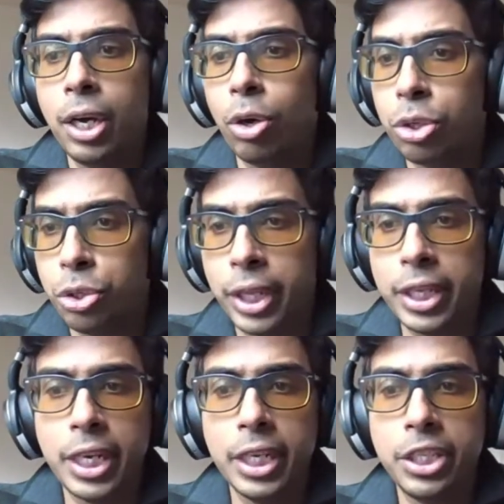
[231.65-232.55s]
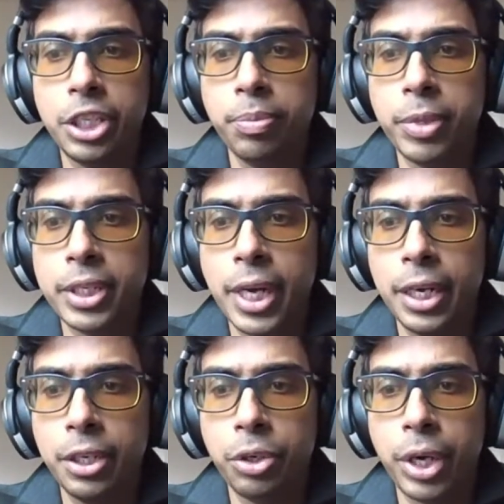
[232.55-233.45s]
also at the consumer
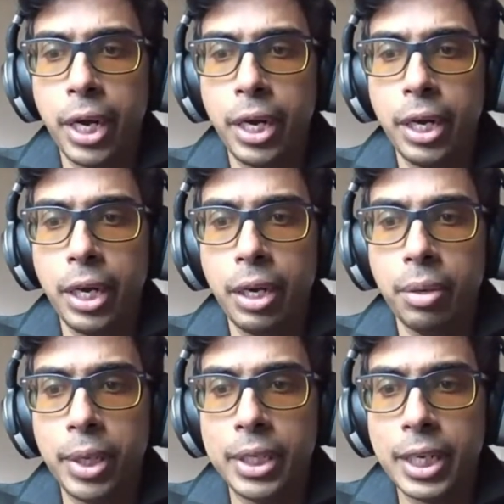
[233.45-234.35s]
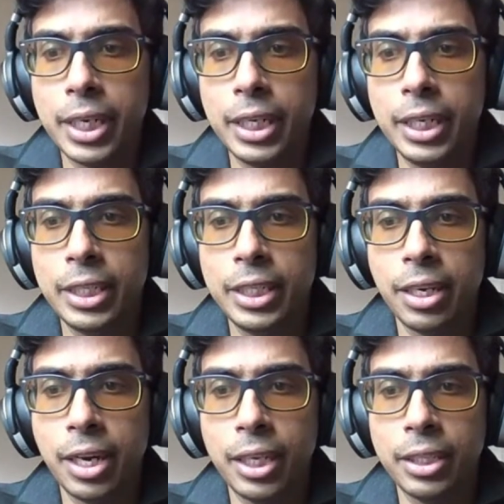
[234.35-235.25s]
side, you can basically
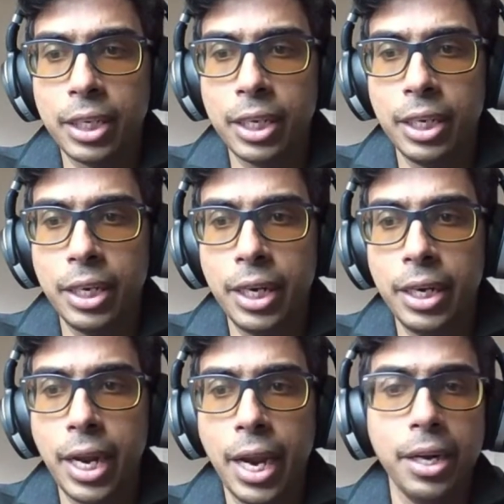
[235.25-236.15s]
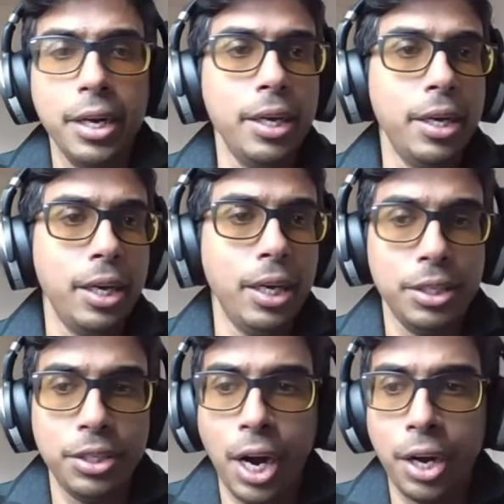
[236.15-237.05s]
deserialize the content and
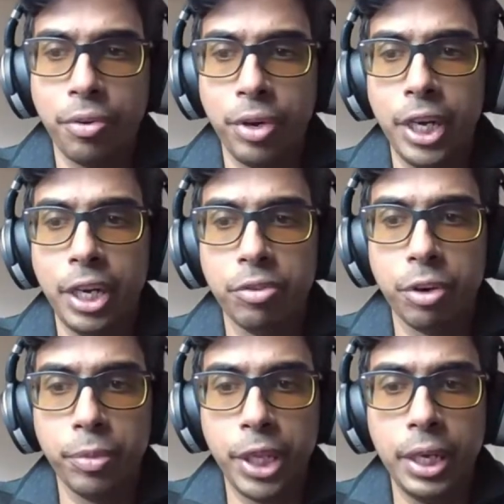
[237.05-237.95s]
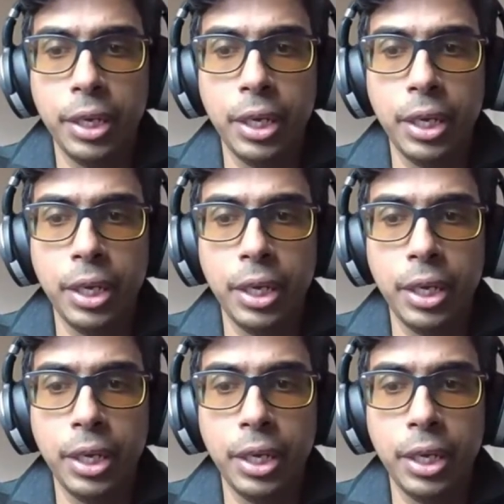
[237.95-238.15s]
start reading from the